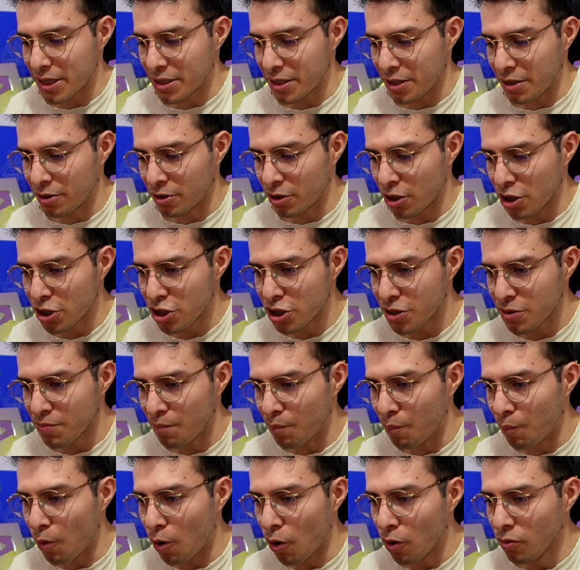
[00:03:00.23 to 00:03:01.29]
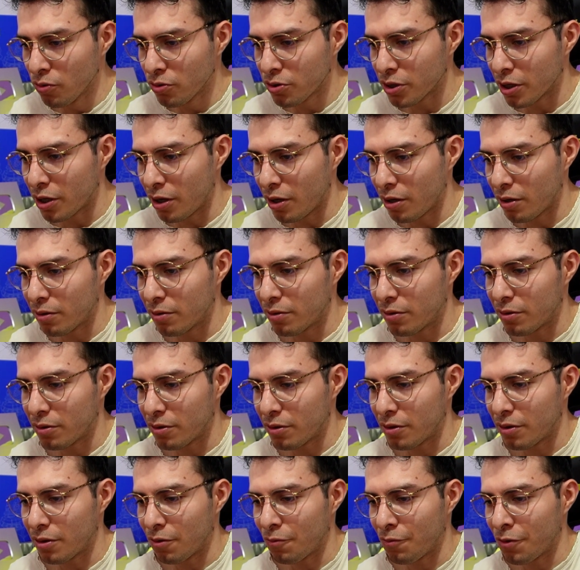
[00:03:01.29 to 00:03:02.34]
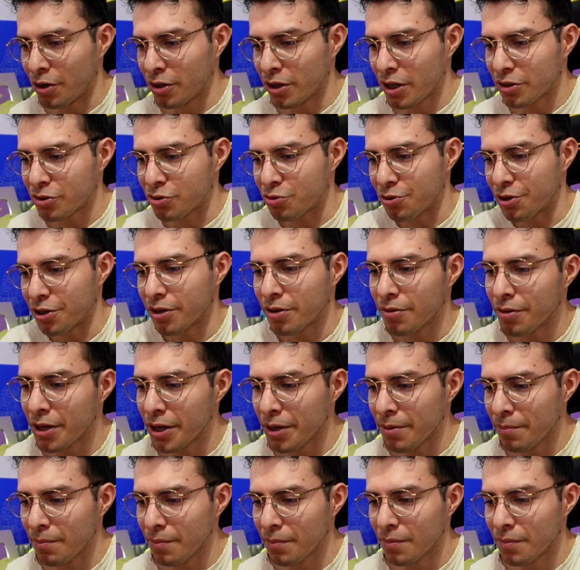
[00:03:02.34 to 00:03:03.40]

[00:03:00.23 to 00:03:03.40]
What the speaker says: He dodged both. We're gonna trick on him?